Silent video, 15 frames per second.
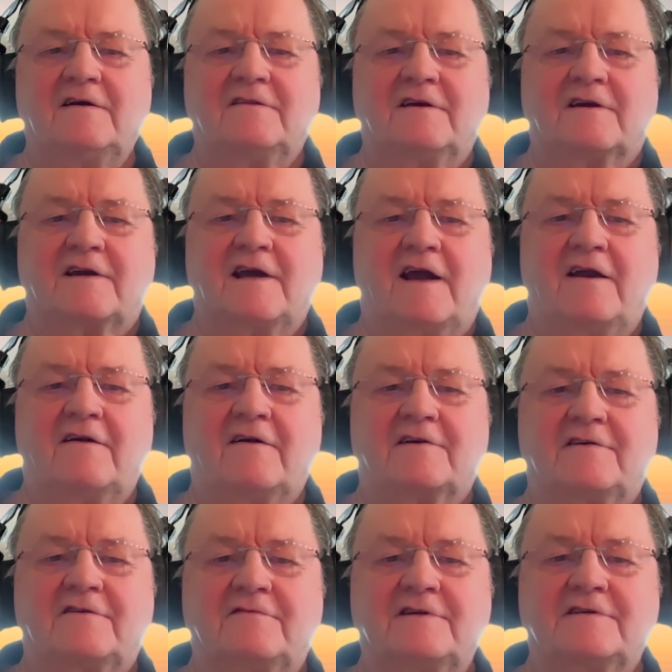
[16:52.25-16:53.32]
The
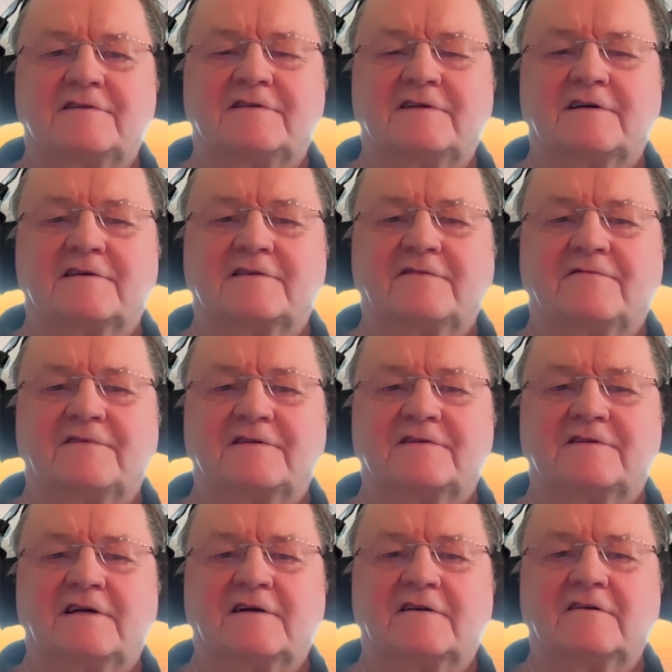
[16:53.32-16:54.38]
characteristics of the
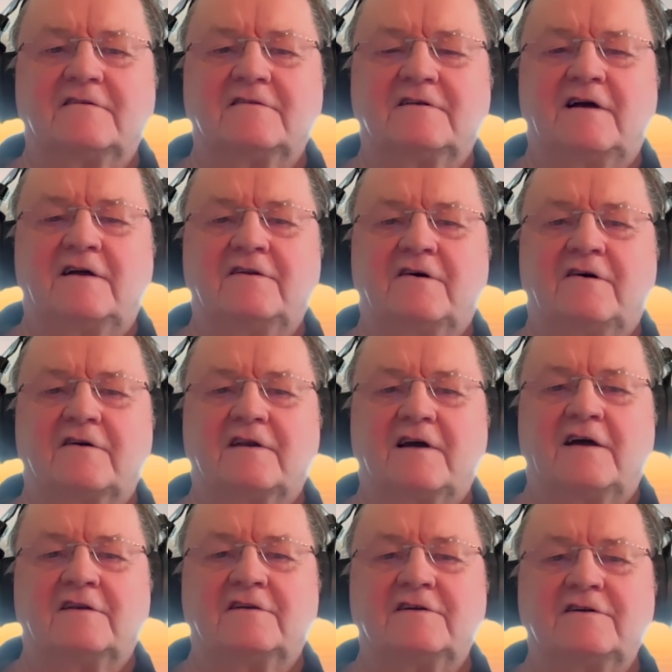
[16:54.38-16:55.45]
signal are not
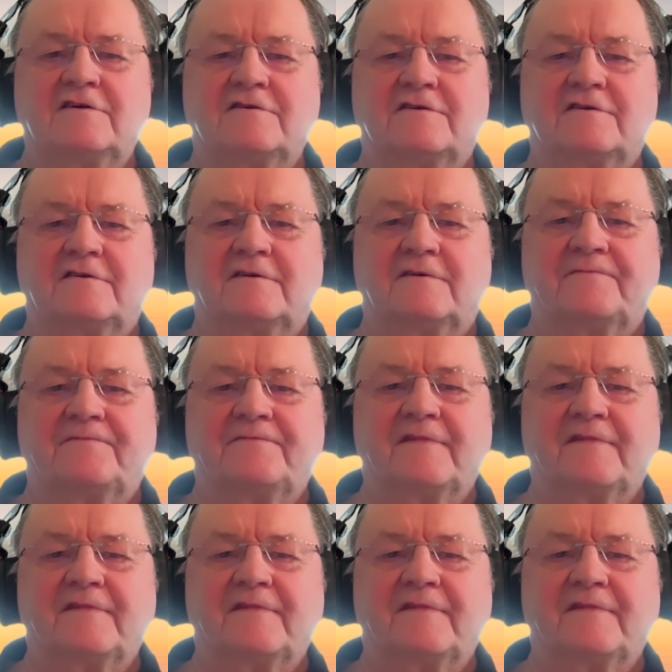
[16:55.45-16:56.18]
unusual,